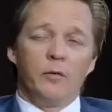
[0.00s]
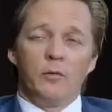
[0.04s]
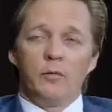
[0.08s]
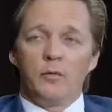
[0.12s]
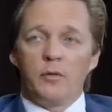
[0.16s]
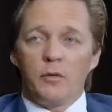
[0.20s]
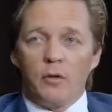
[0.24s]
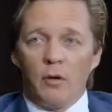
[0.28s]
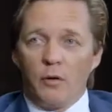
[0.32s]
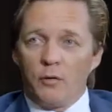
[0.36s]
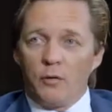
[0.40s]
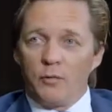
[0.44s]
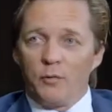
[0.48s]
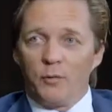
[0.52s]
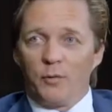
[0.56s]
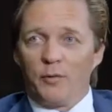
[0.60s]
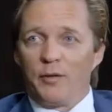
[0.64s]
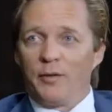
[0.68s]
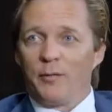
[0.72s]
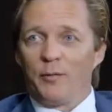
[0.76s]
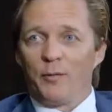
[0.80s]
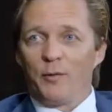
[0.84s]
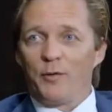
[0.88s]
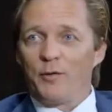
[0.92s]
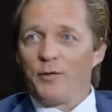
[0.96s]
a huge cultural
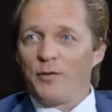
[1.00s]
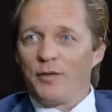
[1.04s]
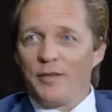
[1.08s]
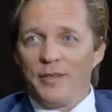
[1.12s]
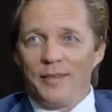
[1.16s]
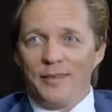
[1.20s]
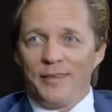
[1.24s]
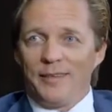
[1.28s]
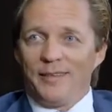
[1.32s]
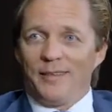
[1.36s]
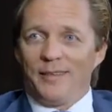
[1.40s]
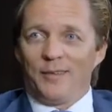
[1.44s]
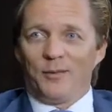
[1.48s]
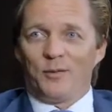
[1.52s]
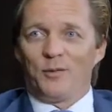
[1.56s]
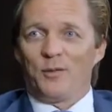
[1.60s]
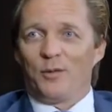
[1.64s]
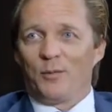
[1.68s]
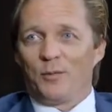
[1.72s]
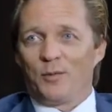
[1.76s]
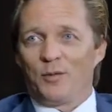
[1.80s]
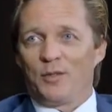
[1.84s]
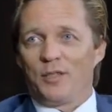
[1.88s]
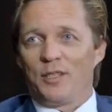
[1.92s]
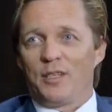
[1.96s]
diversity. Also,
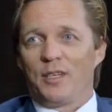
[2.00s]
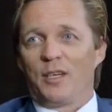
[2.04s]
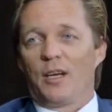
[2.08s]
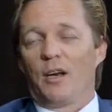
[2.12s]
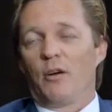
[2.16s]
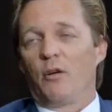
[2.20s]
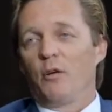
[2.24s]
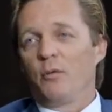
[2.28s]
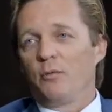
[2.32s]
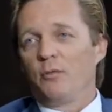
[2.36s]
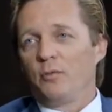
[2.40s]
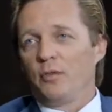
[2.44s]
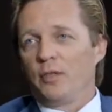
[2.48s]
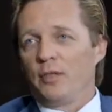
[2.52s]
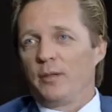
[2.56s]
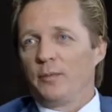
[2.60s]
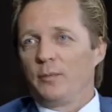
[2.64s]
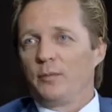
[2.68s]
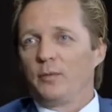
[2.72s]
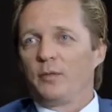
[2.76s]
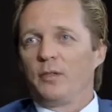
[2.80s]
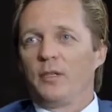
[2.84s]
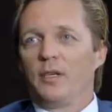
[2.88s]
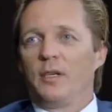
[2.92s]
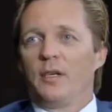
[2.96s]
you will see in our own
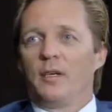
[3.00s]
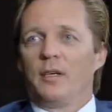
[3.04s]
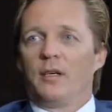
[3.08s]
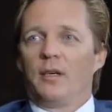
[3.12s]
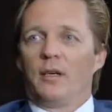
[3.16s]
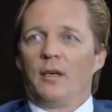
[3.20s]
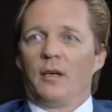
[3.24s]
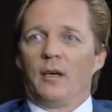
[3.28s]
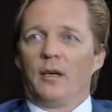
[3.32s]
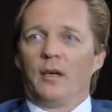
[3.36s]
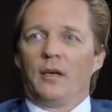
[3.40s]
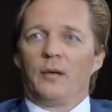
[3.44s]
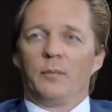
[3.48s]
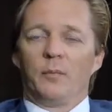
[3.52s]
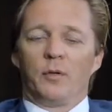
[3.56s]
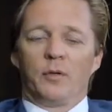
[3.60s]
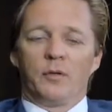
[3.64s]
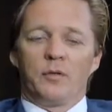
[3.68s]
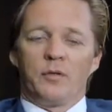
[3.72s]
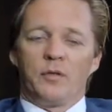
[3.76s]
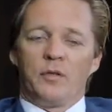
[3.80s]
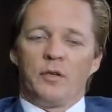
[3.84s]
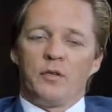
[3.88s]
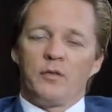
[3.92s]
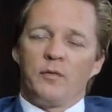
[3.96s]
teams.
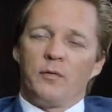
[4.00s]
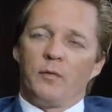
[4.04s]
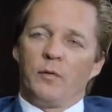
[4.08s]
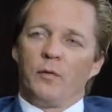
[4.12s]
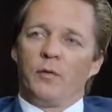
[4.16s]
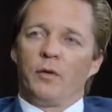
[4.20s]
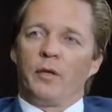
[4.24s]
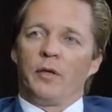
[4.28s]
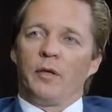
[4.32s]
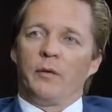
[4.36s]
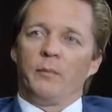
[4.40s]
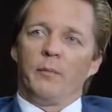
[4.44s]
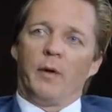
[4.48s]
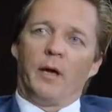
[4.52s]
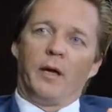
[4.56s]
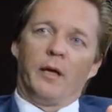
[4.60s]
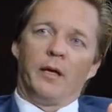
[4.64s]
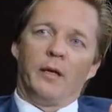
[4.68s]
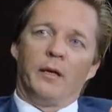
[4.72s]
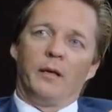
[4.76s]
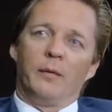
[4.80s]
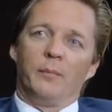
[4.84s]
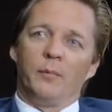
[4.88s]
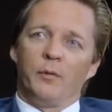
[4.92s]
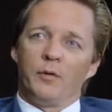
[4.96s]
Because just if you look at
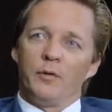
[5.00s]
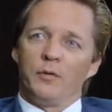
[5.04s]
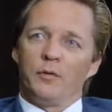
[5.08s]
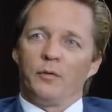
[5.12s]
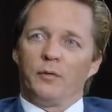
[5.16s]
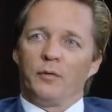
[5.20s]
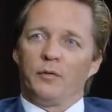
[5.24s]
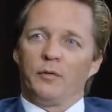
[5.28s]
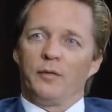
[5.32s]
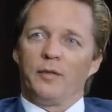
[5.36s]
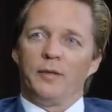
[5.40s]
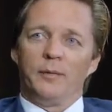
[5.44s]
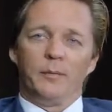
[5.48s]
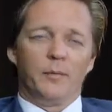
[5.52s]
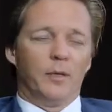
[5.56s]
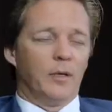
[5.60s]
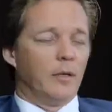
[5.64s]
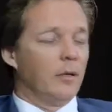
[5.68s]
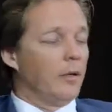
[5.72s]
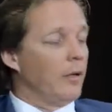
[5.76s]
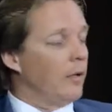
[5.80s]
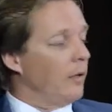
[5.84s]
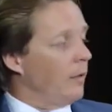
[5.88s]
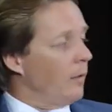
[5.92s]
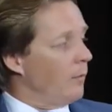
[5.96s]
my personal team
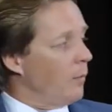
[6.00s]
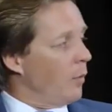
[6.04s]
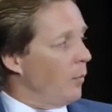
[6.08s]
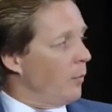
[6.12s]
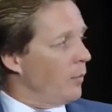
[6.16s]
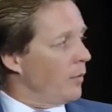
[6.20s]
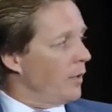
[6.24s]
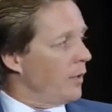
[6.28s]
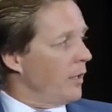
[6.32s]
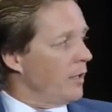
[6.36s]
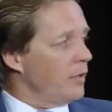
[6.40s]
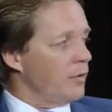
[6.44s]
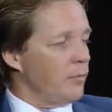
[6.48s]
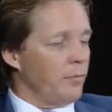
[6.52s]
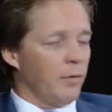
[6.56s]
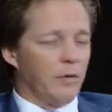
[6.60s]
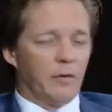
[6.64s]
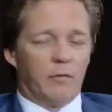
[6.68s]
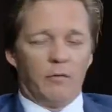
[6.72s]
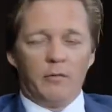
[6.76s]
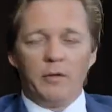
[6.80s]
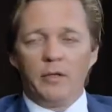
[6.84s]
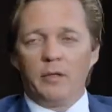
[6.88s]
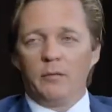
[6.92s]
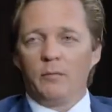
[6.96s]
in implementation with
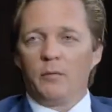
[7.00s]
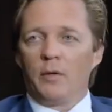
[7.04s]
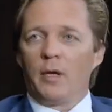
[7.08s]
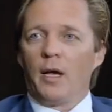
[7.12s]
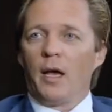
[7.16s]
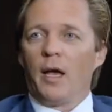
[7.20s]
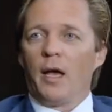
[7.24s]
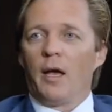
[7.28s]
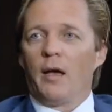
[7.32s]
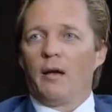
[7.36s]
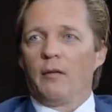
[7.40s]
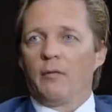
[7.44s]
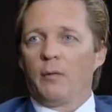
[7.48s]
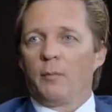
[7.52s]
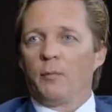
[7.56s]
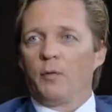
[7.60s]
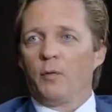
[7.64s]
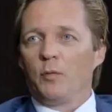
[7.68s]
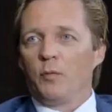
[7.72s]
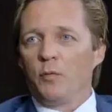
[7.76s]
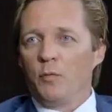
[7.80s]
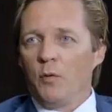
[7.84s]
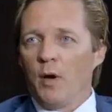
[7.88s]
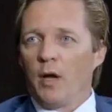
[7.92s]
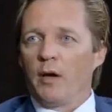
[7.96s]
Corinne, we have up
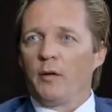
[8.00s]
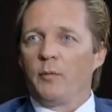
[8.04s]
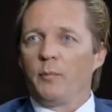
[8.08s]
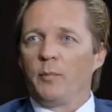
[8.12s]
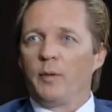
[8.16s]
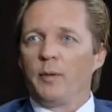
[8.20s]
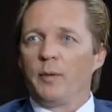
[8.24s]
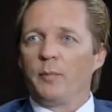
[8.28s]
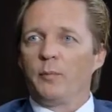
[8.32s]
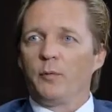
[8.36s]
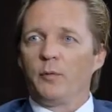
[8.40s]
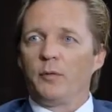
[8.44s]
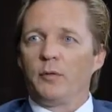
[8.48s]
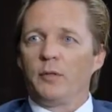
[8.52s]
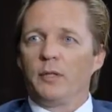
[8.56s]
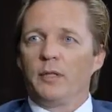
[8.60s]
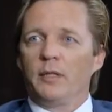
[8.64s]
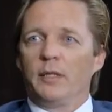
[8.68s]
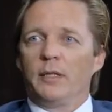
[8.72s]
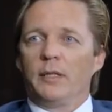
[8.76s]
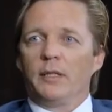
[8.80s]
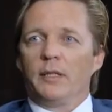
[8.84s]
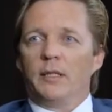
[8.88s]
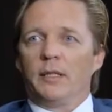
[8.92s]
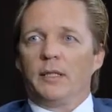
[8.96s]
to 200 people
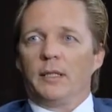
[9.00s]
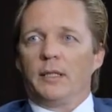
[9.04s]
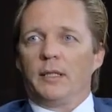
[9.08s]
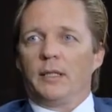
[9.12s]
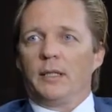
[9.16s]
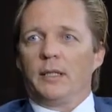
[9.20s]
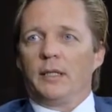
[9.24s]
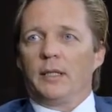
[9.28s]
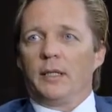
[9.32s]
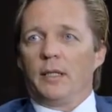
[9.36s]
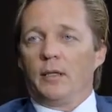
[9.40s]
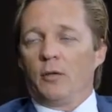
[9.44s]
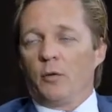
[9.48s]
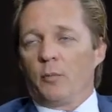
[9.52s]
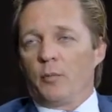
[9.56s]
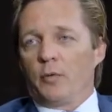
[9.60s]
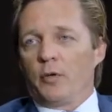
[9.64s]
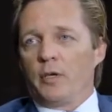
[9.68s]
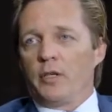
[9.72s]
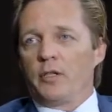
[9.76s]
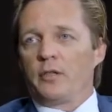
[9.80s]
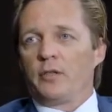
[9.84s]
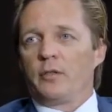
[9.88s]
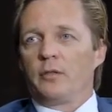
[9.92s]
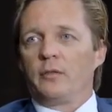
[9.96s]
in
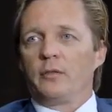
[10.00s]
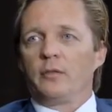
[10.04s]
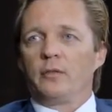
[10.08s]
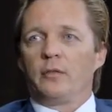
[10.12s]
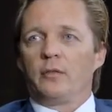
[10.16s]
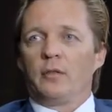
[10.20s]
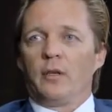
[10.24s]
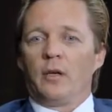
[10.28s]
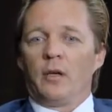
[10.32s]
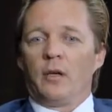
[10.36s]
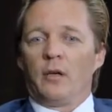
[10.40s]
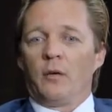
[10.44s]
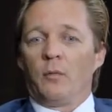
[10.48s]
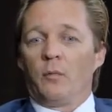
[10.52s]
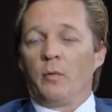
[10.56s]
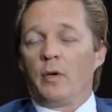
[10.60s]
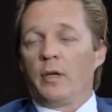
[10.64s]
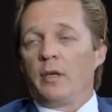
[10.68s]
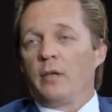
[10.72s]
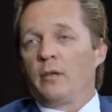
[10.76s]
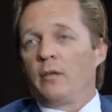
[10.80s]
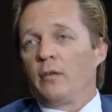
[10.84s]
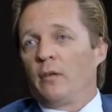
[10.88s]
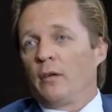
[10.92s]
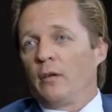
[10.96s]
operations
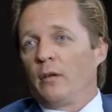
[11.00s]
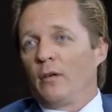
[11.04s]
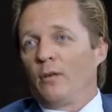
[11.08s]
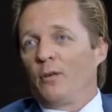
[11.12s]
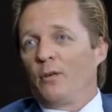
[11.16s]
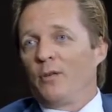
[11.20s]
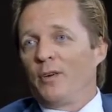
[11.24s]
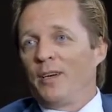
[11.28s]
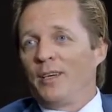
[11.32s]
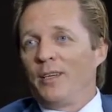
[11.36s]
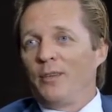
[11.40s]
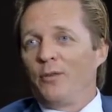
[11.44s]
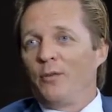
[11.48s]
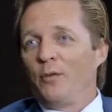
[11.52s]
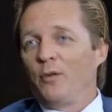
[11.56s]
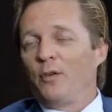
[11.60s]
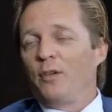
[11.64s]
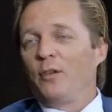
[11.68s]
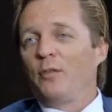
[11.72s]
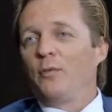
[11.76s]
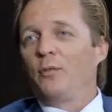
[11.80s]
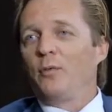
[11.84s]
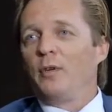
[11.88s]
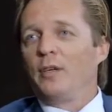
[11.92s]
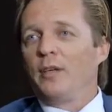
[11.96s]
with already
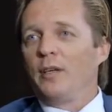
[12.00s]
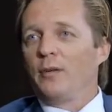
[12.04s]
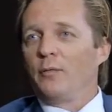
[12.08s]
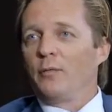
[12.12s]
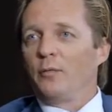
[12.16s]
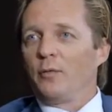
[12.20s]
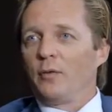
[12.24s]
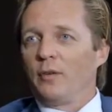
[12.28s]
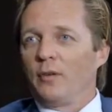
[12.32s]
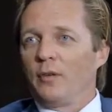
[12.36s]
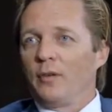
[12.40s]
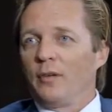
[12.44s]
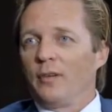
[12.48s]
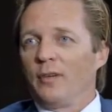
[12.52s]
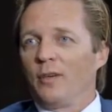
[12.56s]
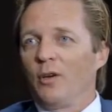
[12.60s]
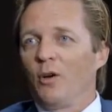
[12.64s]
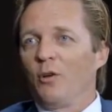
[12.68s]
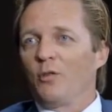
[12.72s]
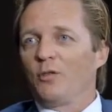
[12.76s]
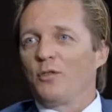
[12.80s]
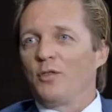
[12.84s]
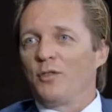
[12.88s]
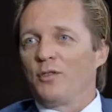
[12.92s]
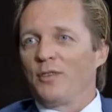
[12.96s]
33 different
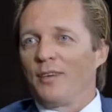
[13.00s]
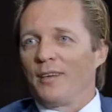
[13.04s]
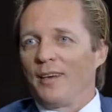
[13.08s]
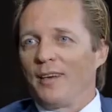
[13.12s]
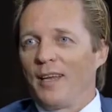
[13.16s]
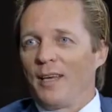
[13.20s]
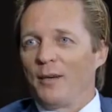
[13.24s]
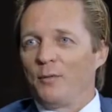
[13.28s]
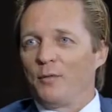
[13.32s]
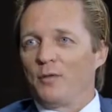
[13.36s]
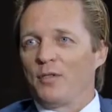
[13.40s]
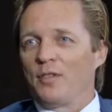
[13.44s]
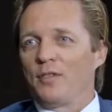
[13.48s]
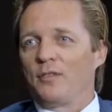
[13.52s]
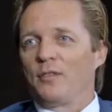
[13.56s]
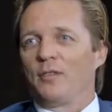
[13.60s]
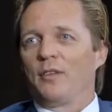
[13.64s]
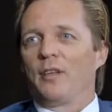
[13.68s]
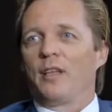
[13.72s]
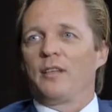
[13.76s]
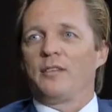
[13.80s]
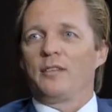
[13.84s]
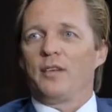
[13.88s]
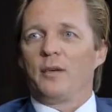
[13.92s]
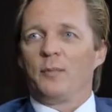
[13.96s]
cultures and languages
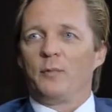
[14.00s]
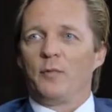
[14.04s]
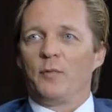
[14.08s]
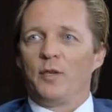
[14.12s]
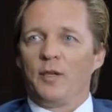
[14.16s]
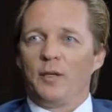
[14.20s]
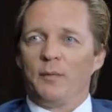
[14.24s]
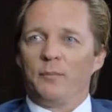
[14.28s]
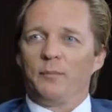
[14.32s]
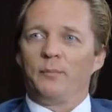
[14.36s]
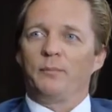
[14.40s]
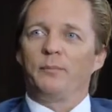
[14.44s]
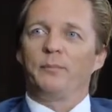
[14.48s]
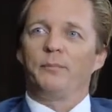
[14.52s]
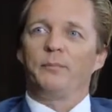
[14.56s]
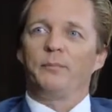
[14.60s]
in that same team.